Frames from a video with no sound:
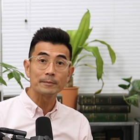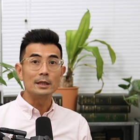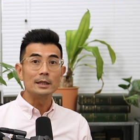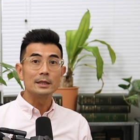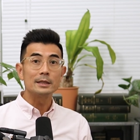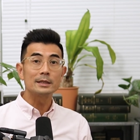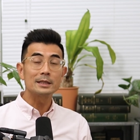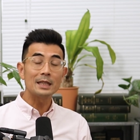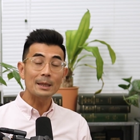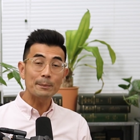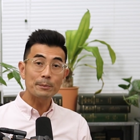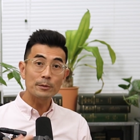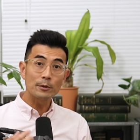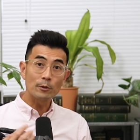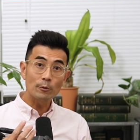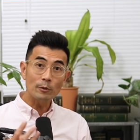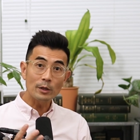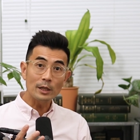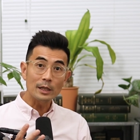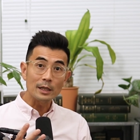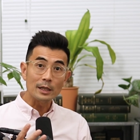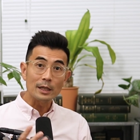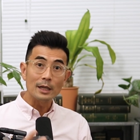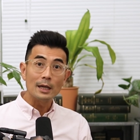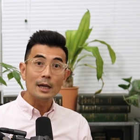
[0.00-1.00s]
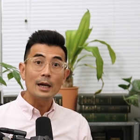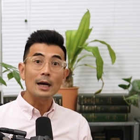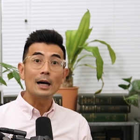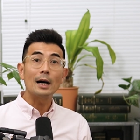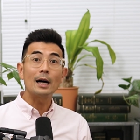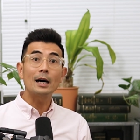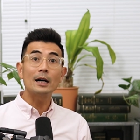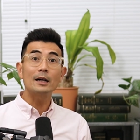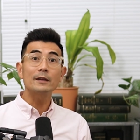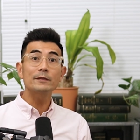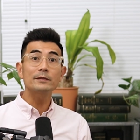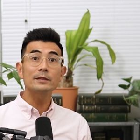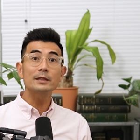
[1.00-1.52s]
Step 3,
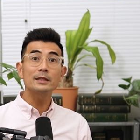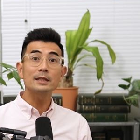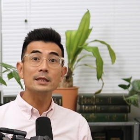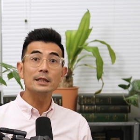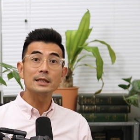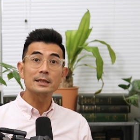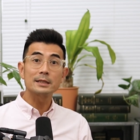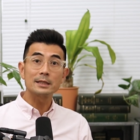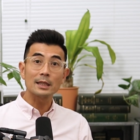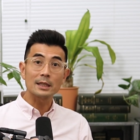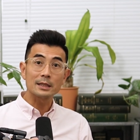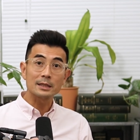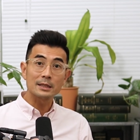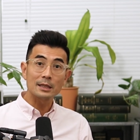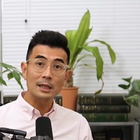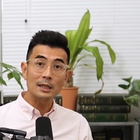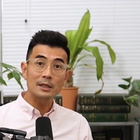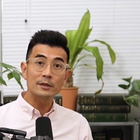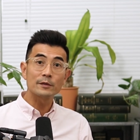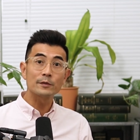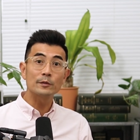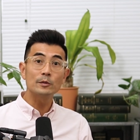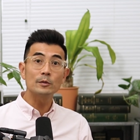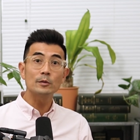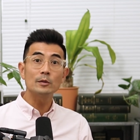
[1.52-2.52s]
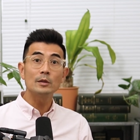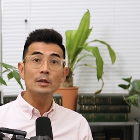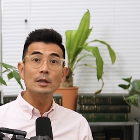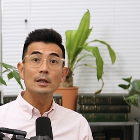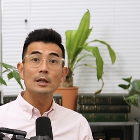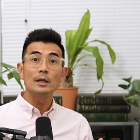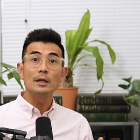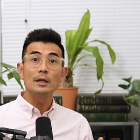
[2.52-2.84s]
after the successful